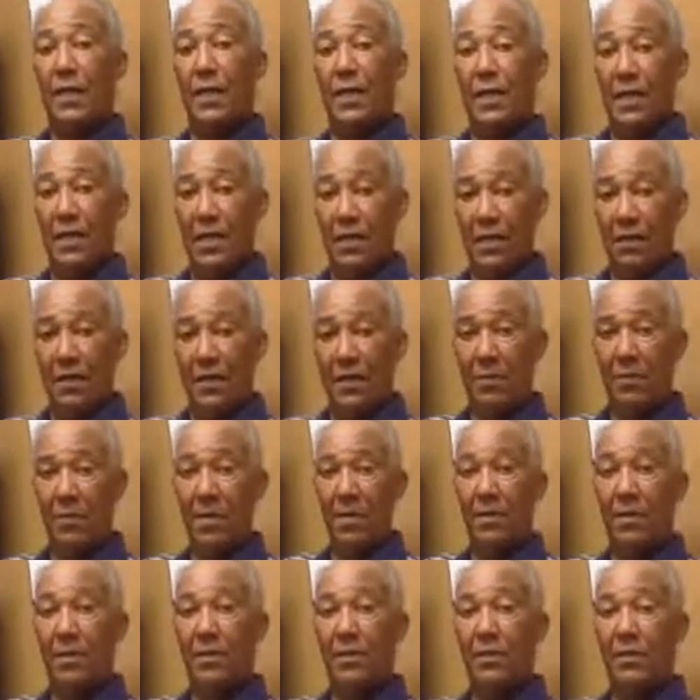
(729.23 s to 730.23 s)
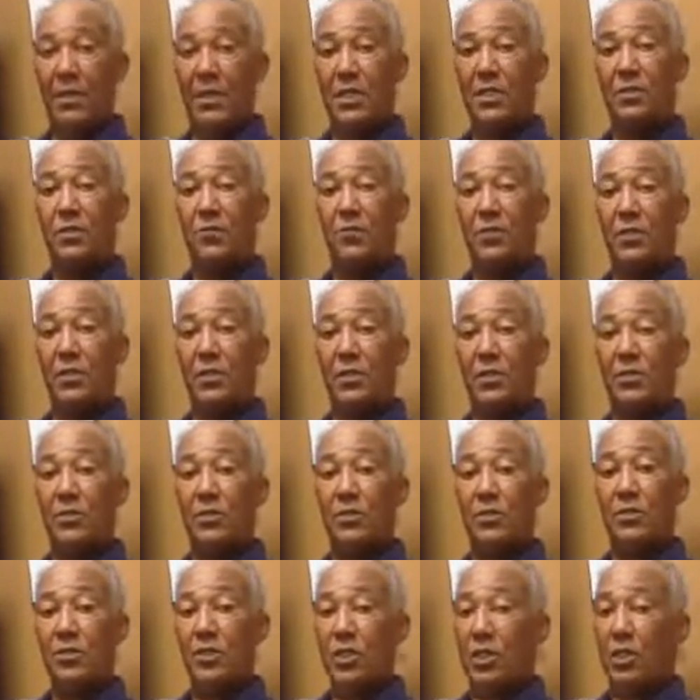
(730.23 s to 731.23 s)
he needed to give me another teacher
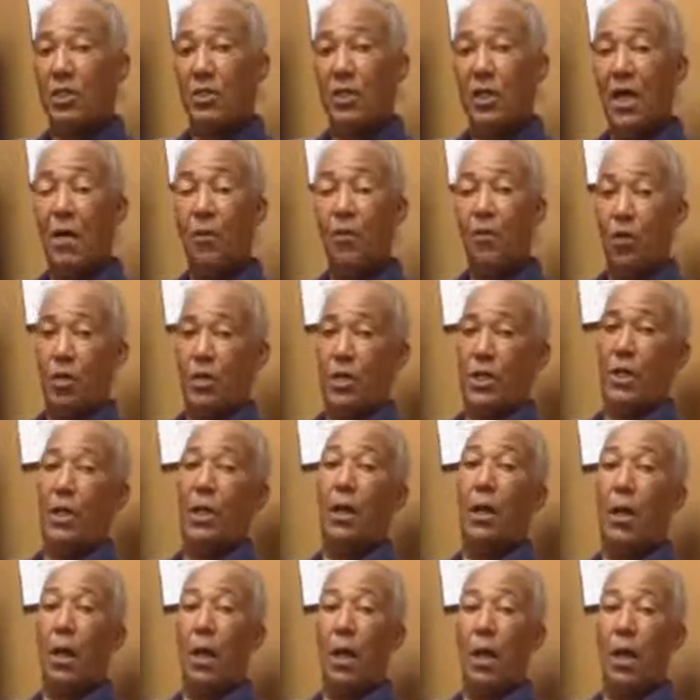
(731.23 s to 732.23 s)
because she could not work here.